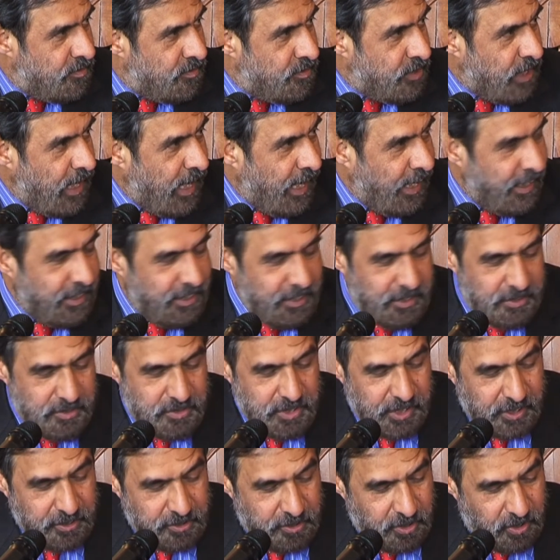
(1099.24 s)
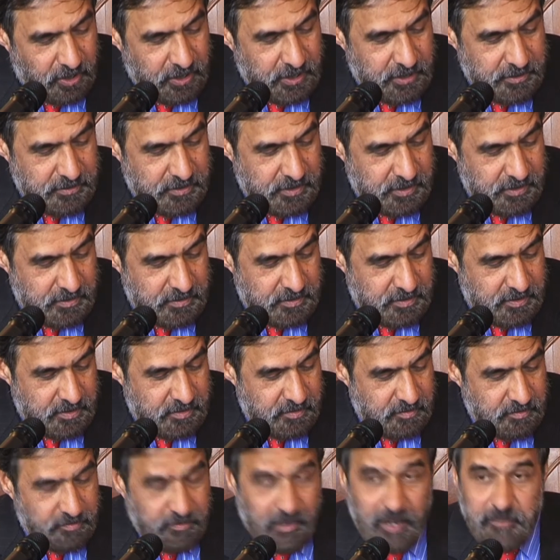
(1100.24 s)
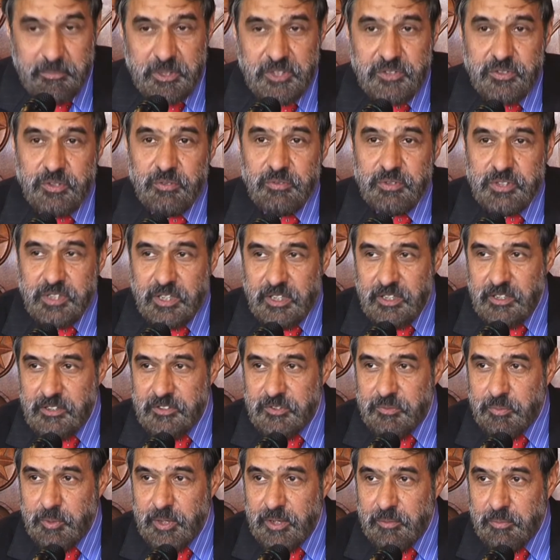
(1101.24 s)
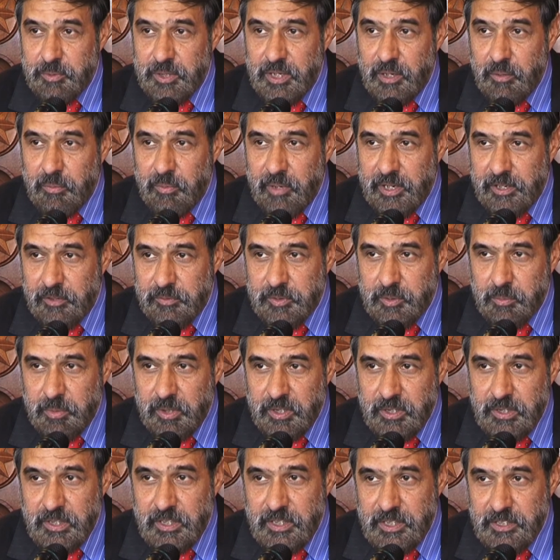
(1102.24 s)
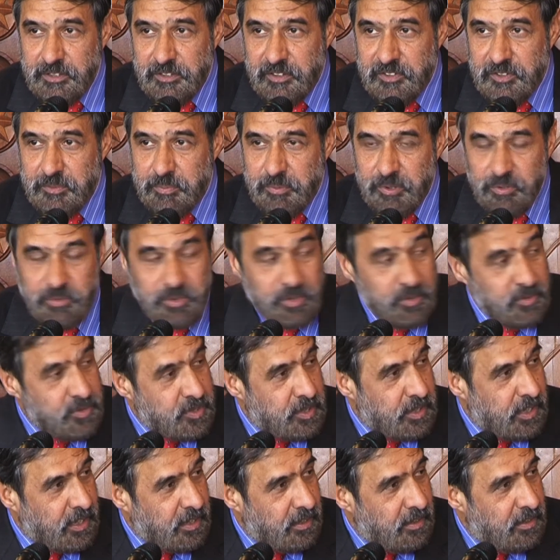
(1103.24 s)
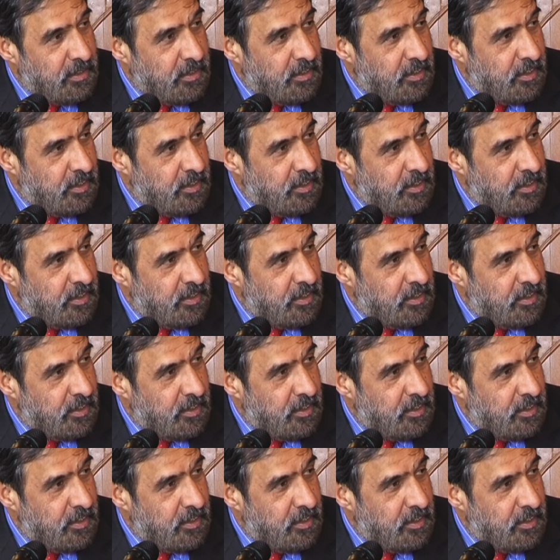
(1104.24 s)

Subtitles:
the high-end technologies, pharmaceuticals, where we are one of the world leaders producing